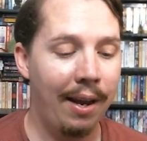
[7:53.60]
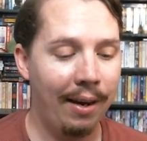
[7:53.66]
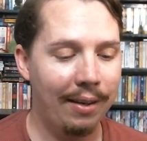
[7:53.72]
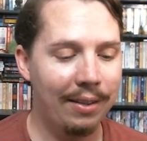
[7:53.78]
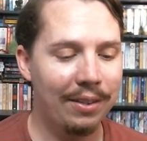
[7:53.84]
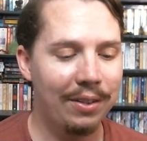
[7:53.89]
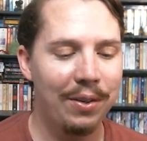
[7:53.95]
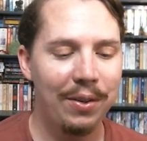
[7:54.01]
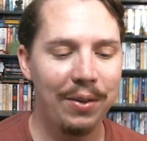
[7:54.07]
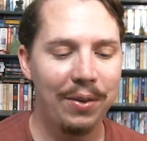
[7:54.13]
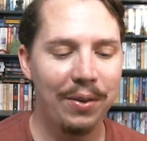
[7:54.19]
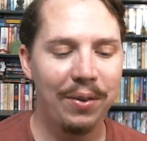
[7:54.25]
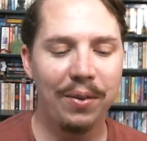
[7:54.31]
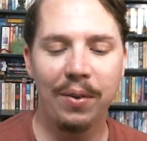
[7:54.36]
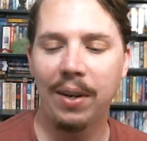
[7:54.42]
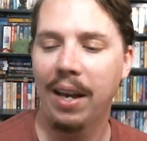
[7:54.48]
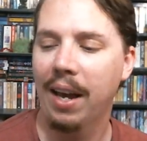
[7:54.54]
Next,
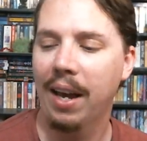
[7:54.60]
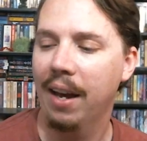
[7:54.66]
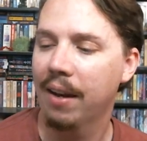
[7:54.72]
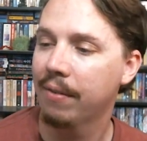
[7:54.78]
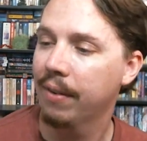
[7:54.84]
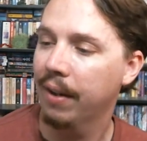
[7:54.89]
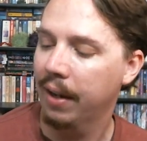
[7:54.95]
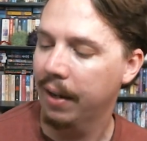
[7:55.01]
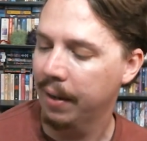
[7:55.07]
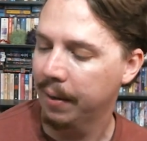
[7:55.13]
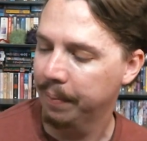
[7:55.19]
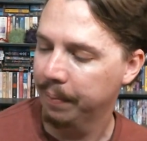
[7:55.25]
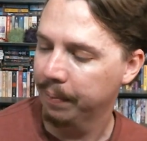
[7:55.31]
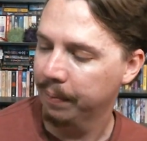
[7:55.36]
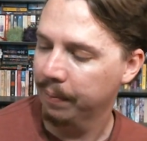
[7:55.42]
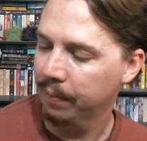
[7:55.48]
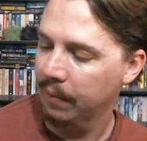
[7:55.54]
we have
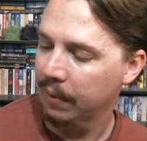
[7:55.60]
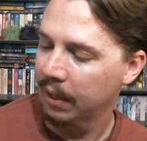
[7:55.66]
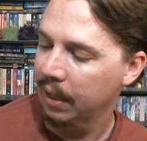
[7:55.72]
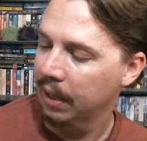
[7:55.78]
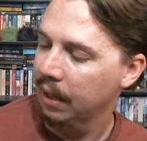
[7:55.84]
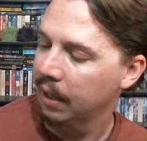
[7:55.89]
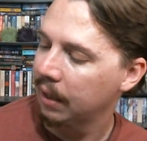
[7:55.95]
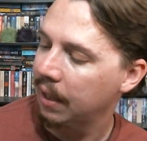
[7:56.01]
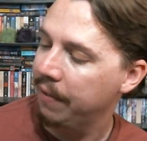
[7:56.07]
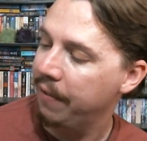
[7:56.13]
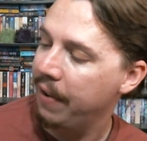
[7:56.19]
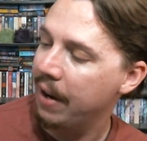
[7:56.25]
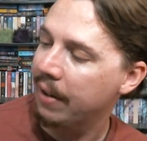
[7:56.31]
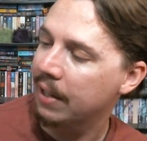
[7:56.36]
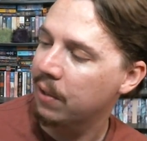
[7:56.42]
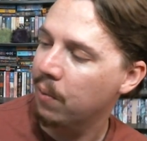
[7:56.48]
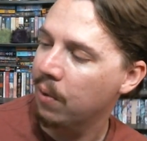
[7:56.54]
um, The
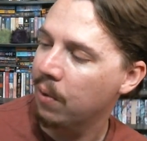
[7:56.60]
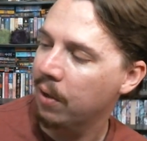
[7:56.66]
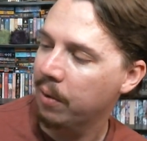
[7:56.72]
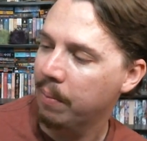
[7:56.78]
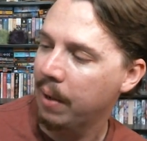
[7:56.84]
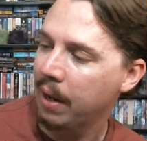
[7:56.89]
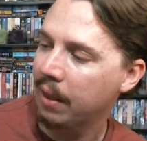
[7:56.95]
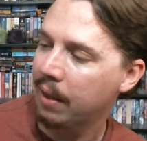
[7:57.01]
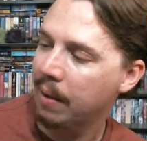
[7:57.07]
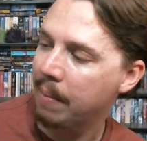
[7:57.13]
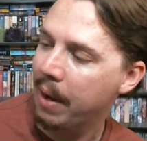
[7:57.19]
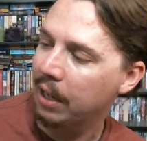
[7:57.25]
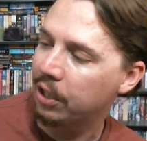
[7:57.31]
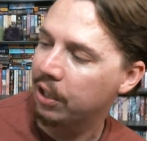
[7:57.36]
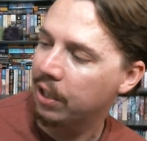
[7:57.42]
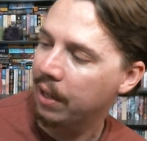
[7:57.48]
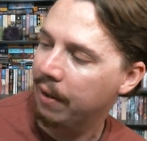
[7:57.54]
Fairy Swarm, the
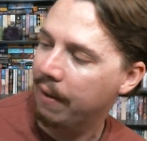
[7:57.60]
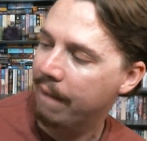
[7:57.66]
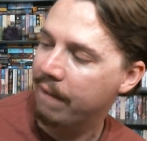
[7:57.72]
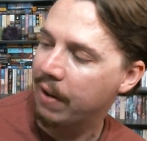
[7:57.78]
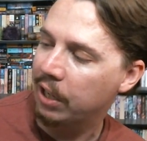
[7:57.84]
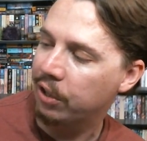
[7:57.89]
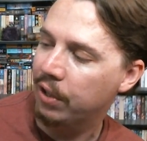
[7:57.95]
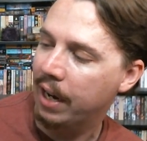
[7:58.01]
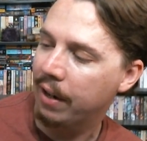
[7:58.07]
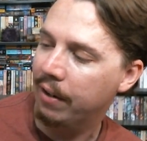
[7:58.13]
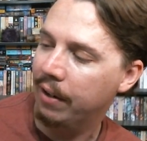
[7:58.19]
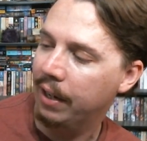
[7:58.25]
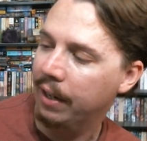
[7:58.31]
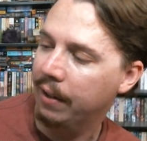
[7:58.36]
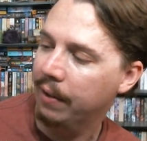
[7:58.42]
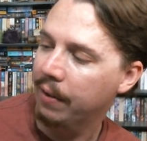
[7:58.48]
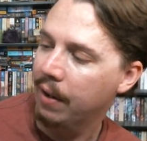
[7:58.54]
Imaginary
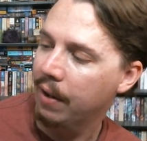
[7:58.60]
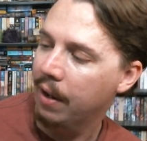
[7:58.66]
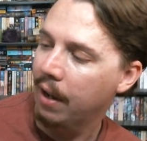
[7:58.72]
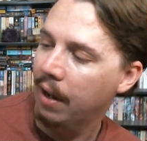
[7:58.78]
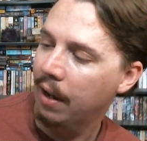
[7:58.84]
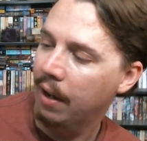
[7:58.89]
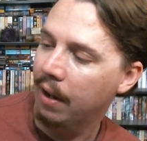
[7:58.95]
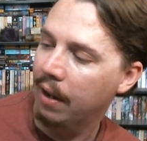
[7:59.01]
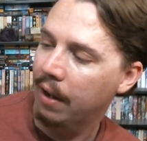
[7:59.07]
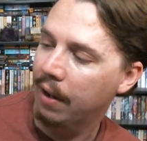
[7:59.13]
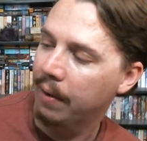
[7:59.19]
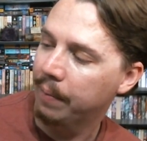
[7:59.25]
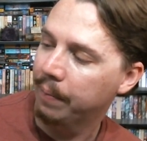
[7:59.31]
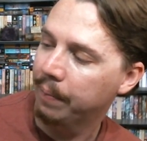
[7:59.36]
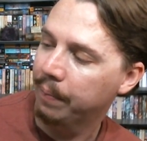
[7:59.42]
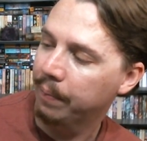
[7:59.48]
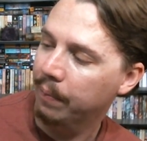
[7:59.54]
Veterinary
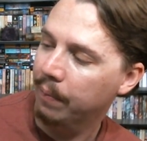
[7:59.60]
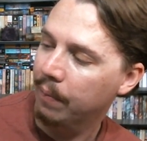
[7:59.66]
um,